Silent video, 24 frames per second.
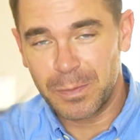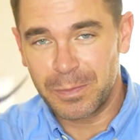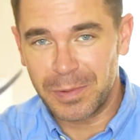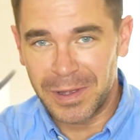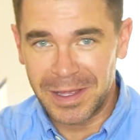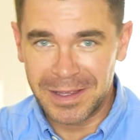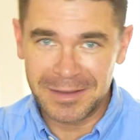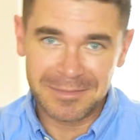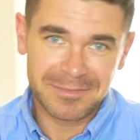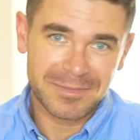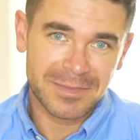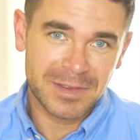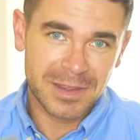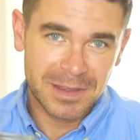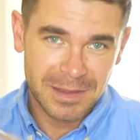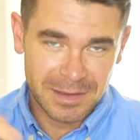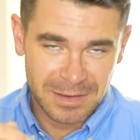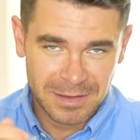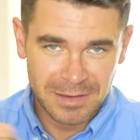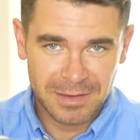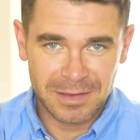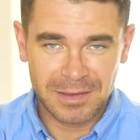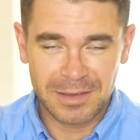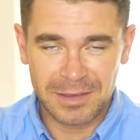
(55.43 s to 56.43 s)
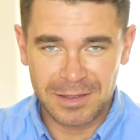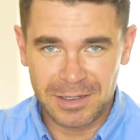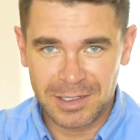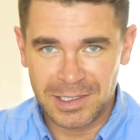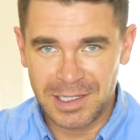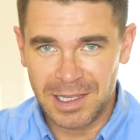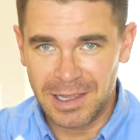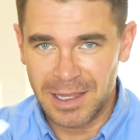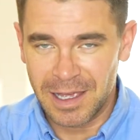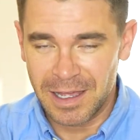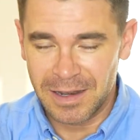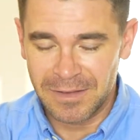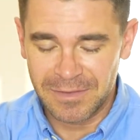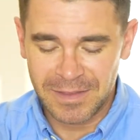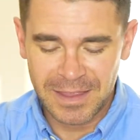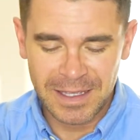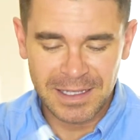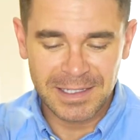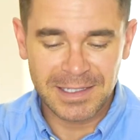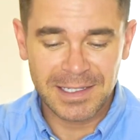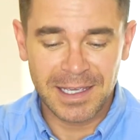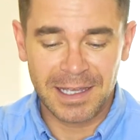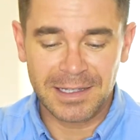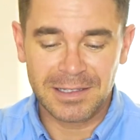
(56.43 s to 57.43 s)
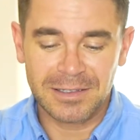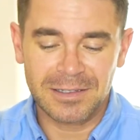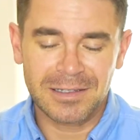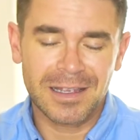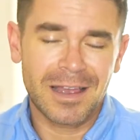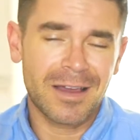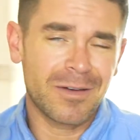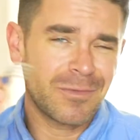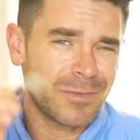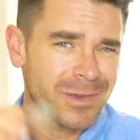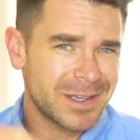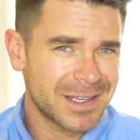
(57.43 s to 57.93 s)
but there's a lot of things canceled out.